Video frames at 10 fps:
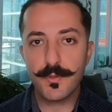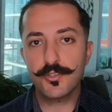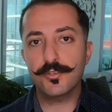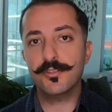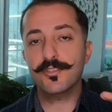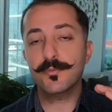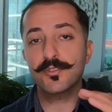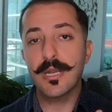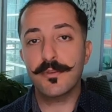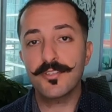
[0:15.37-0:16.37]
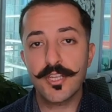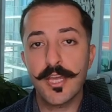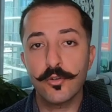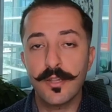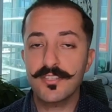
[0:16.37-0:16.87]
be sure to subscribe to this
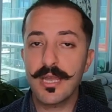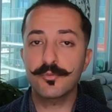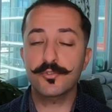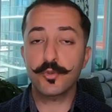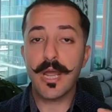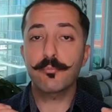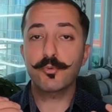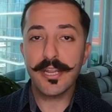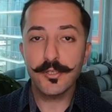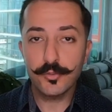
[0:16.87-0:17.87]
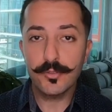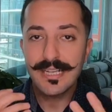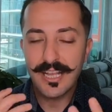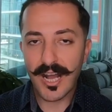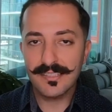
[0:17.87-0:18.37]
channel as I drop brand new
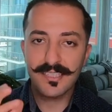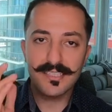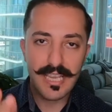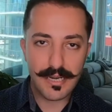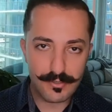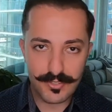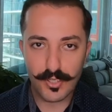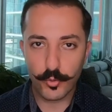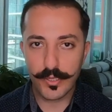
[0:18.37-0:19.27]
content every single